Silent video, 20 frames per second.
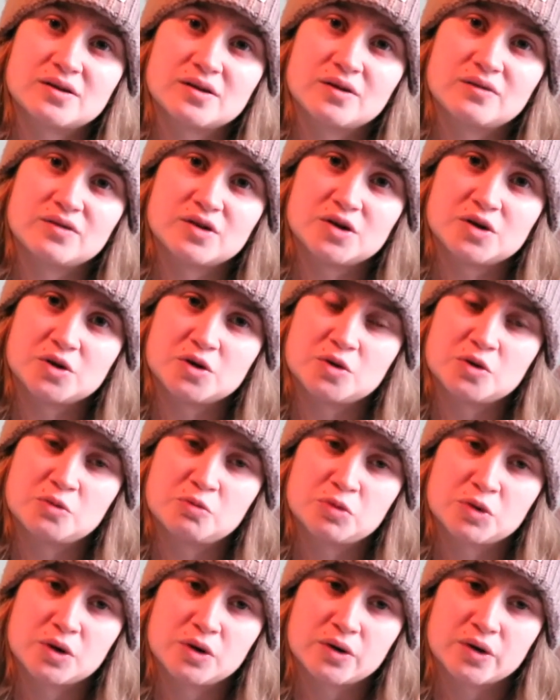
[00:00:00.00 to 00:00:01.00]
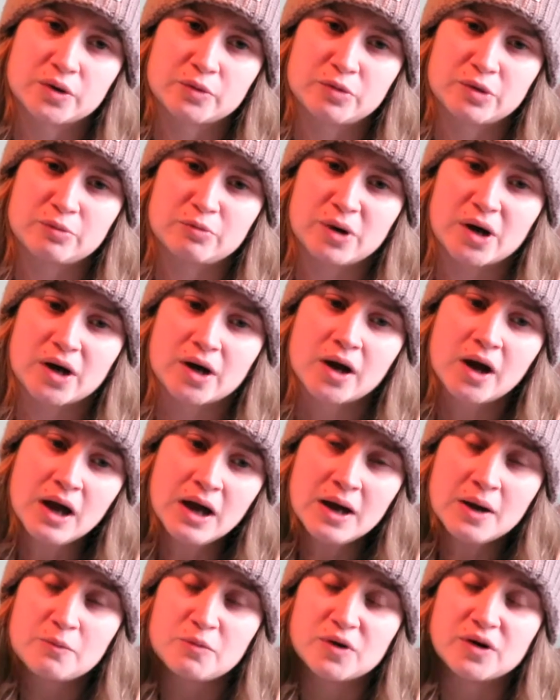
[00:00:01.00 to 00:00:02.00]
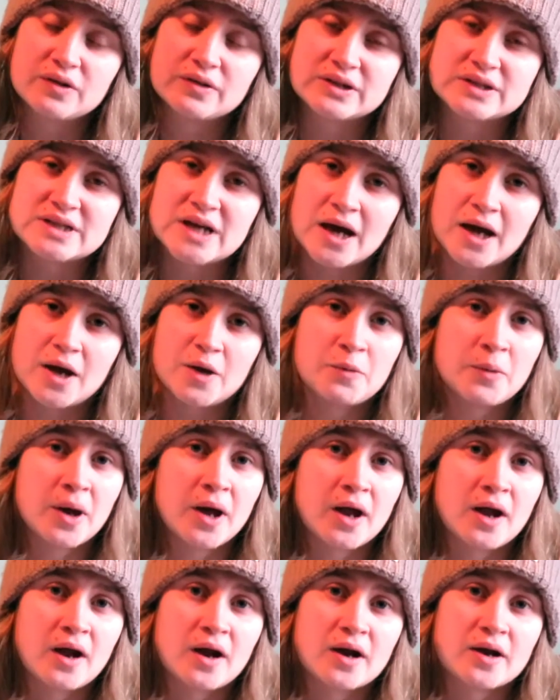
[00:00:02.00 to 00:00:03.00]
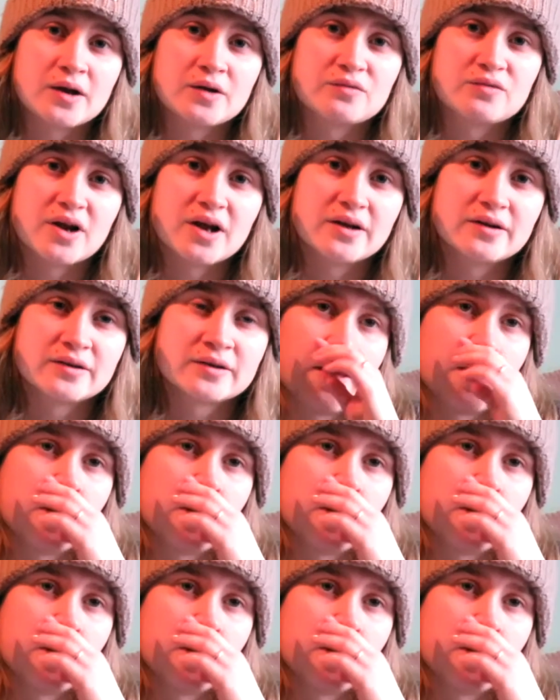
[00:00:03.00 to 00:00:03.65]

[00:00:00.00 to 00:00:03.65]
a video blog a bit back, but at the time I read